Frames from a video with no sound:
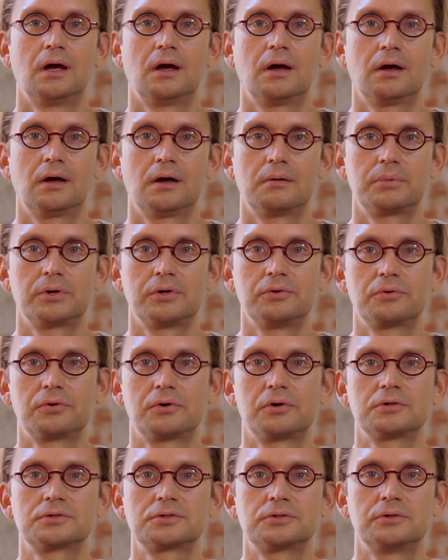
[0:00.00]
but you could
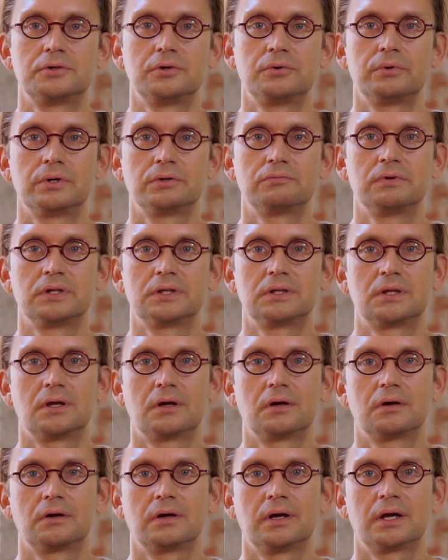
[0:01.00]
also do it with
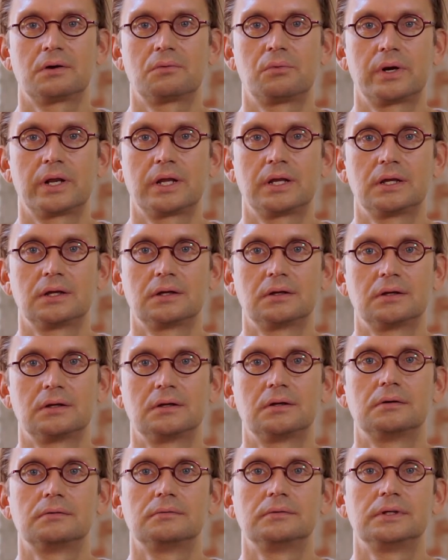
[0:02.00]
equity
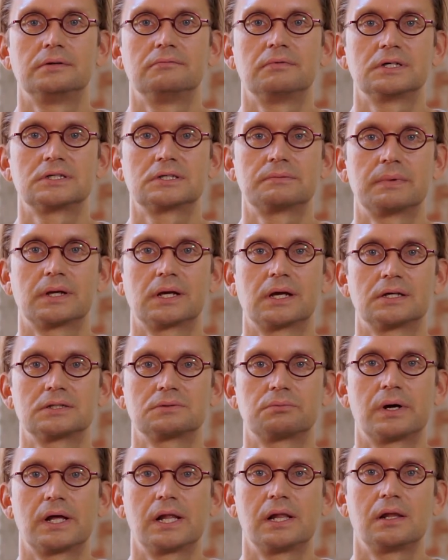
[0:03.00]
investing
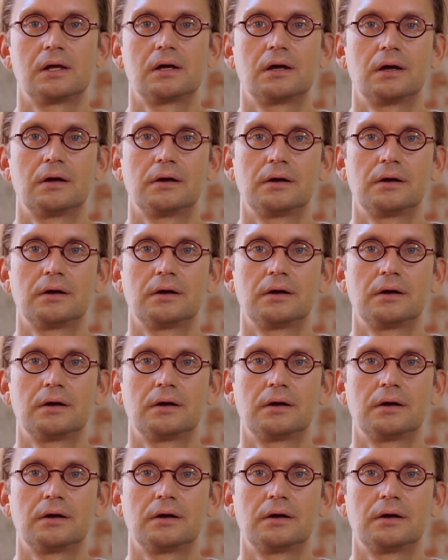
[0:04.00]
as well.